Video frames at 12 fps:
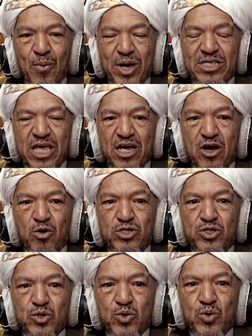Whether he
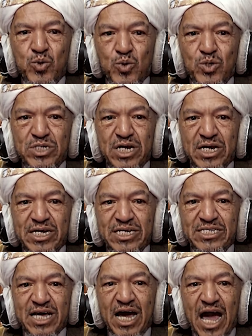goes through good,
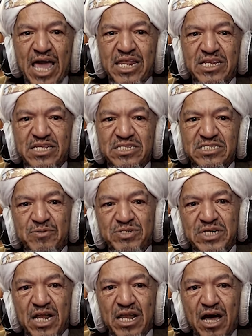the khair in it is he will
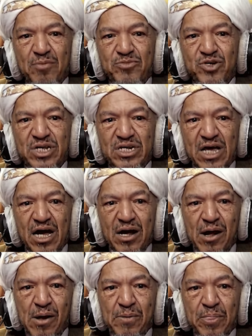say alhamdulillah.
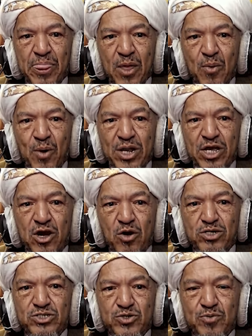When he
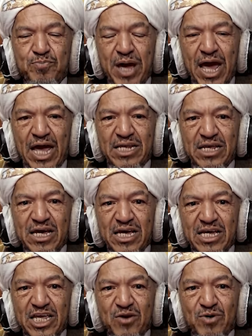goes through bad,
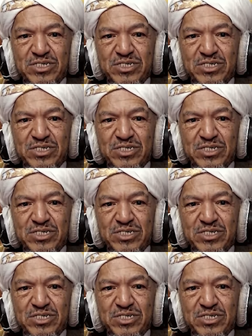he